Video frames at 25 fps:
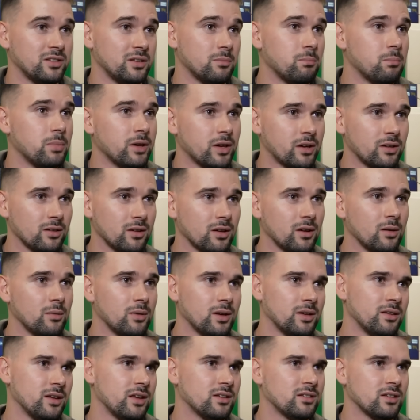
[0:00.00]
a big club
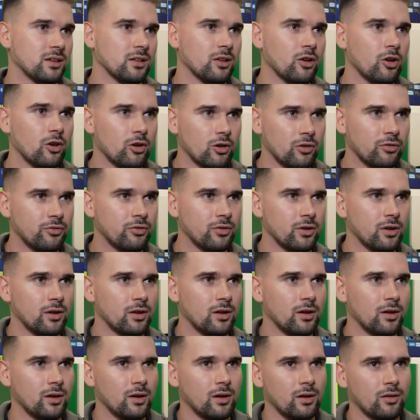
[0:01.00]
and there's a lot of
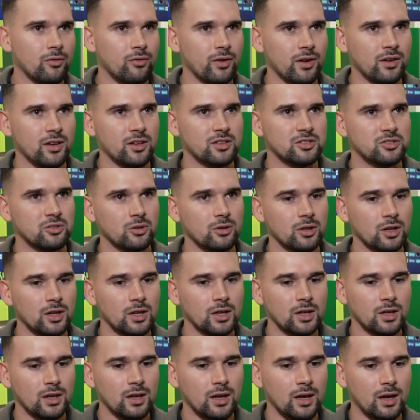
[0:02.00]
financial
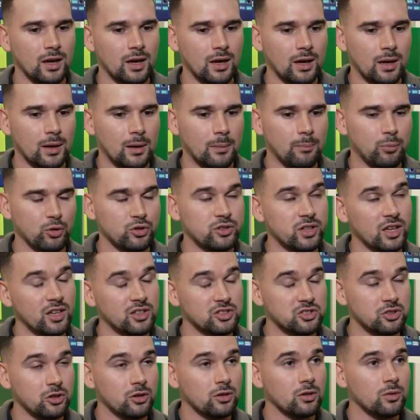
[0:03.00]

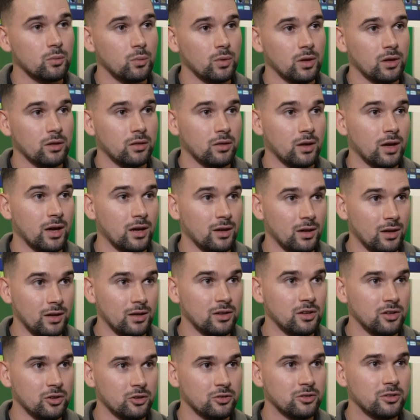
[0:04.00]
potential with
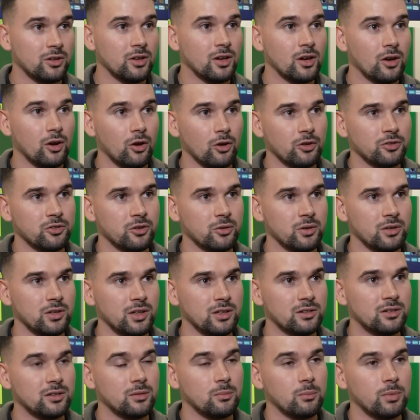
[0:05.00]
Ineos also in
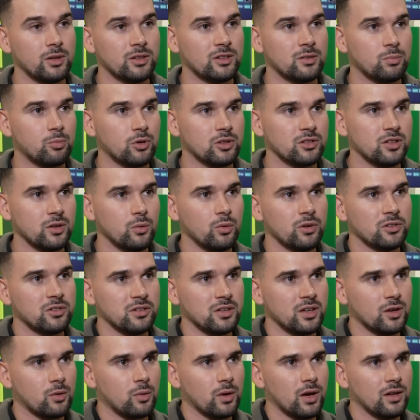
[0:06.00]
it. But Sporting was
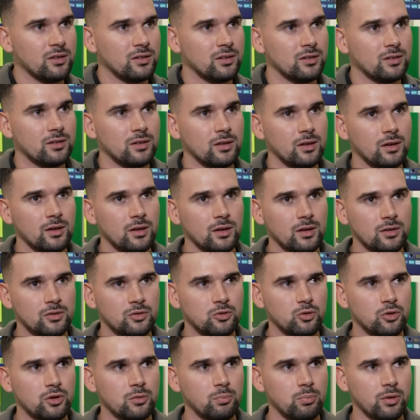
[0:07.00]
in a crisis. He
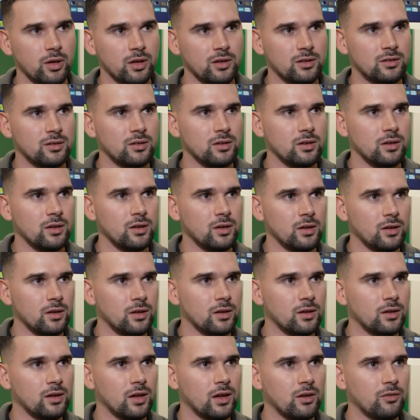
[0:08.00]
took place.
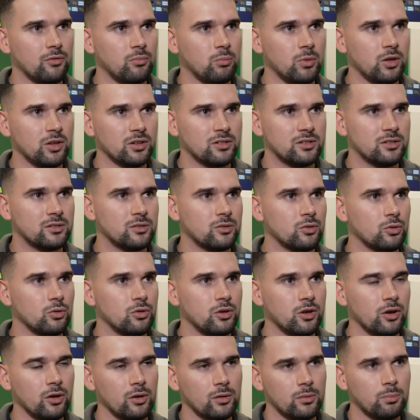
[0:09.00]
He gave minutes to
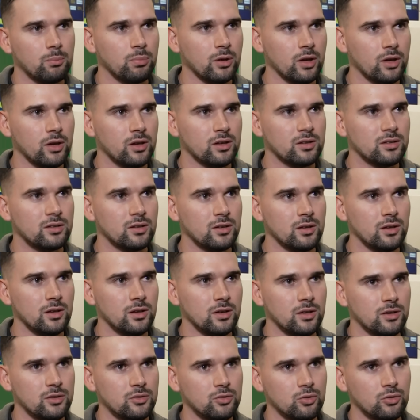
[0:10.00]
young players.
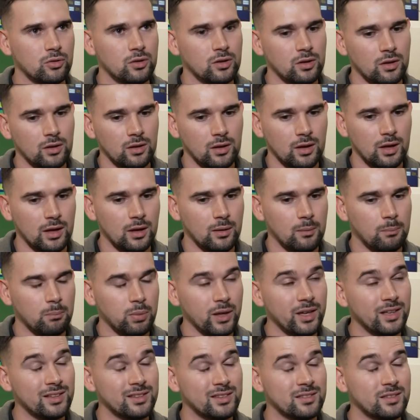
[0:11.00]
He took a
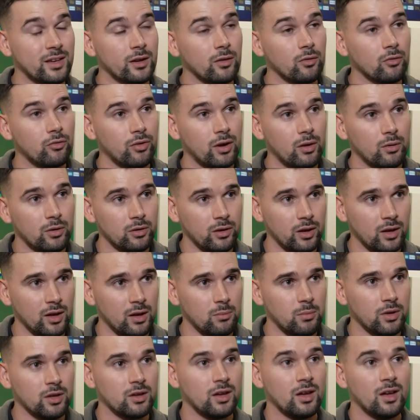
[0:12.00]
playing style very
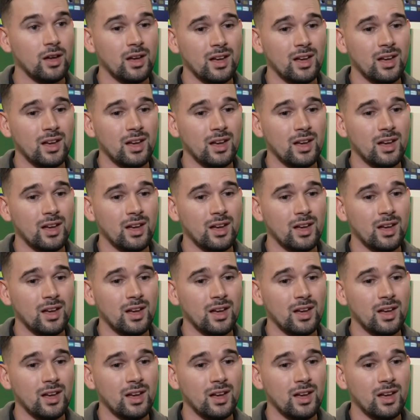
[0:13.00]
dynamic.